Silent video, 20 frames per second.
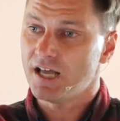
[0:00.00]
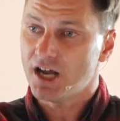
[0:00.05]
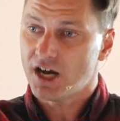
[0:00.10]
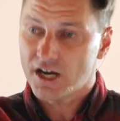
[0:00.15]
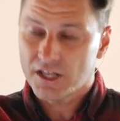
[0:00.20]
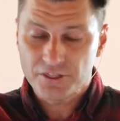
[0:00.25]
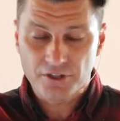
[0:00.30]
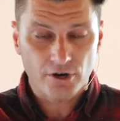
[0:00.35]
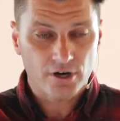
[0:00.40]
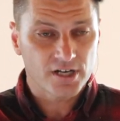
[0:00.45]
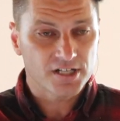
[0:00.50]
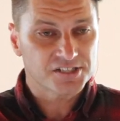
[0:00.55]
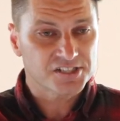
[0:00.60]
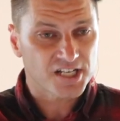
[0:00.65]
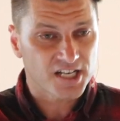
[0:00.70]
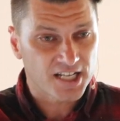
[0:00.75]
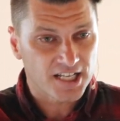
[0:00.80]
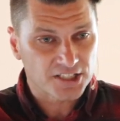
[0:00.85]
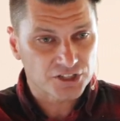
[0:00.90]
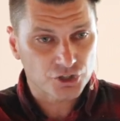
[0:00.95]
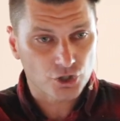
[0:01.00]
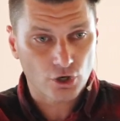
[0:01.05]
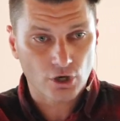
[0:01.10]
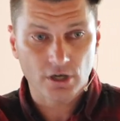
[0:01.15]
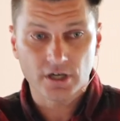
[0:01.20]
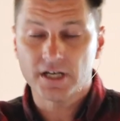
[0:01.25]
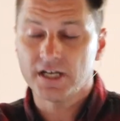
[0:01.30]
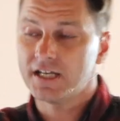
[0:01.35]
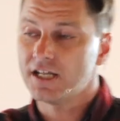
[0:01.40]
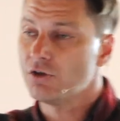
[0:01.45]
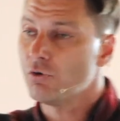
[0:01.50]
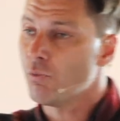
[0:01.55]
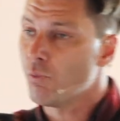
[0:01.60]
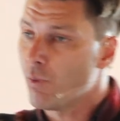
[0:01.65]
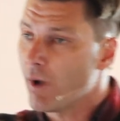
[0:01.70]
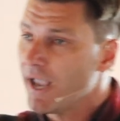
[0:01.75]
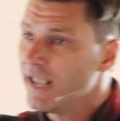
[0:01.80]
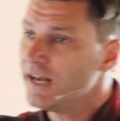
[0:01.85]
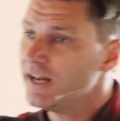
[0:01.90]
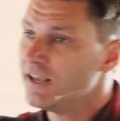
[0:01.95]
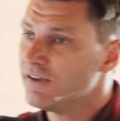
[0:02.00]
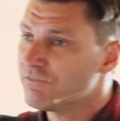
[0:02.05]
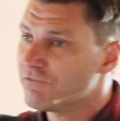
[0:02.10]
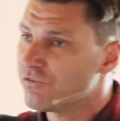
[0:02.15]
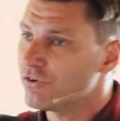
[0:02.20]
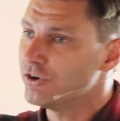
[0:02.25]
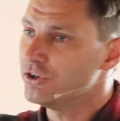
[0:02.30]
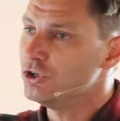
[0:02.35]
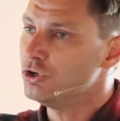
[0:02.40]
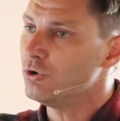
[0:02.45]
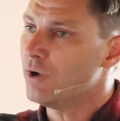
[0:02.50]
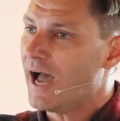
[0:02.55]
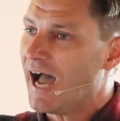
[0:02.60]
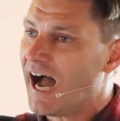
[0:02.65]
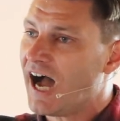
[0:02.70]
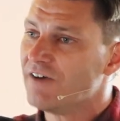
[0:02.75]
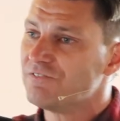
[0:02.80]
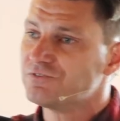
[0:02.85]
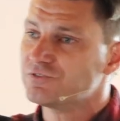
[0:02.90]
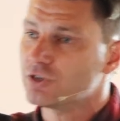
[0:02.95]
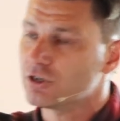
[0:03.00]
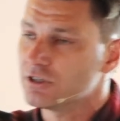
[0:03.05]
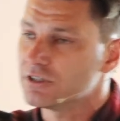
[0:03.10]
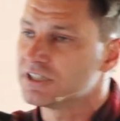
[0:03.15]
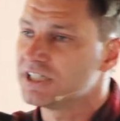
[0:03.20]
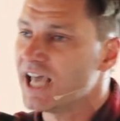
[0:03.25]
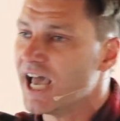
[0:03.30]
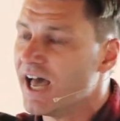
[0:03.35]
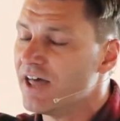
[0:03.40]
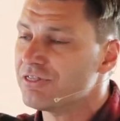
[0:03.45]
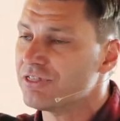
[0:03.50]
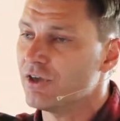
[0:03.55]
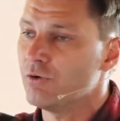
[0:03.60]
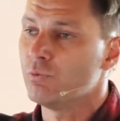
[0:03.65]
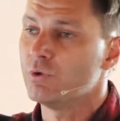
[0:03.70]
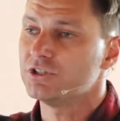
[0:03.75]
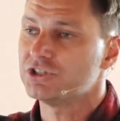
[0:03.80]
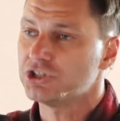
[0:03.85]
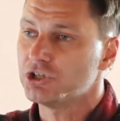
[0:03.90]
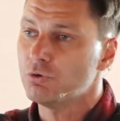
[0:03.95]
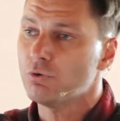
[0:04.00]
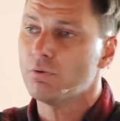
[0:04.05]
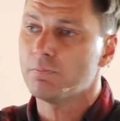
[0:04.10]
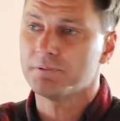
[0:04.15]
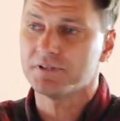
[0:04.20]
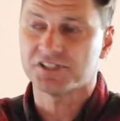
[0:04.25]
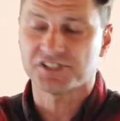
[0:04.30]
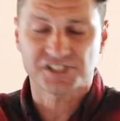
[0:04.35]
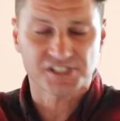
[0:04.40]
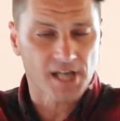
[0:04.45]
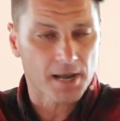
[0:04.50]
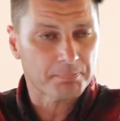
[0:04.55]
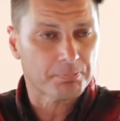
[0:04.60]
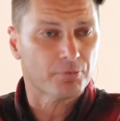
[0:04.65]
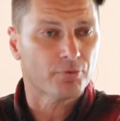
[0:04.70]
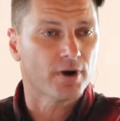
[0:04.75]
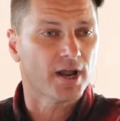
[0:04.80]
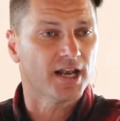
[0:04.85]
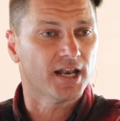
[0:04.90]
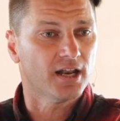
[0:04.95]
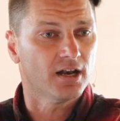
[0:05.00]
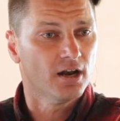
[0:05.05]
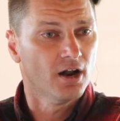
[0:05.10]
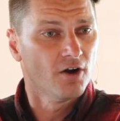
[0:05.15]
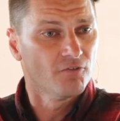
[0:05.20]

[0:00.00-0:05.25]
there is an eternity waiting for you after death in which you will be separated